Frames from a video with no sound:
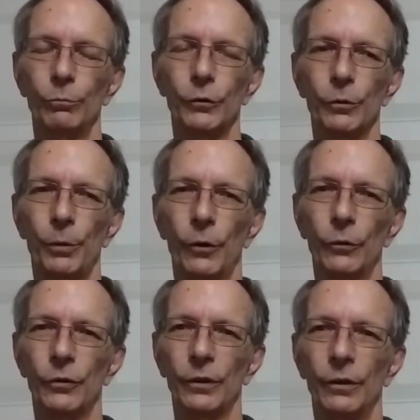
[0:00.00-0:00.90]

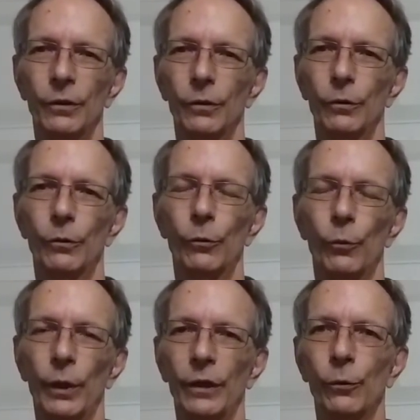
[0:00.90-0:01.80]
supposed
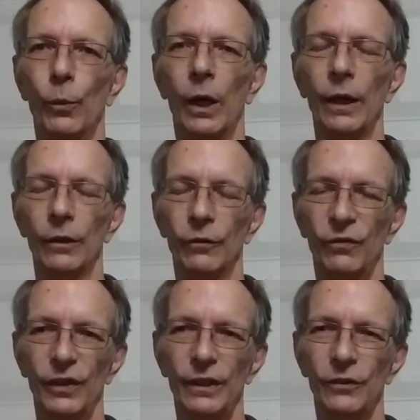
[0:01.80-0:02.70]
required
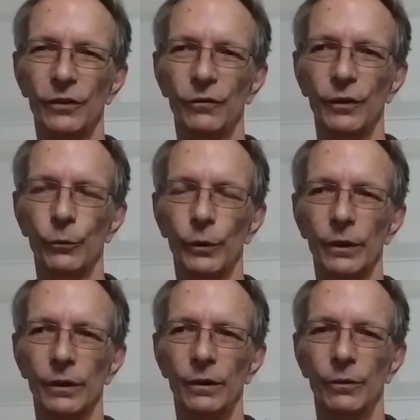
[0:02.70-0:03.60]
fees, if you
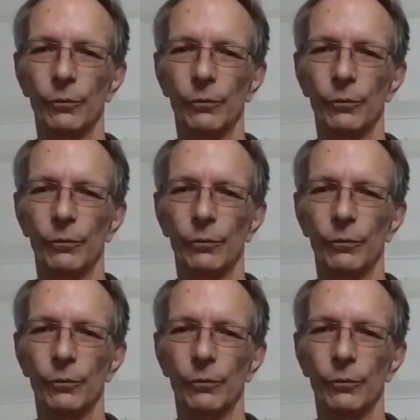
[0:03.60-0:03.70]
will,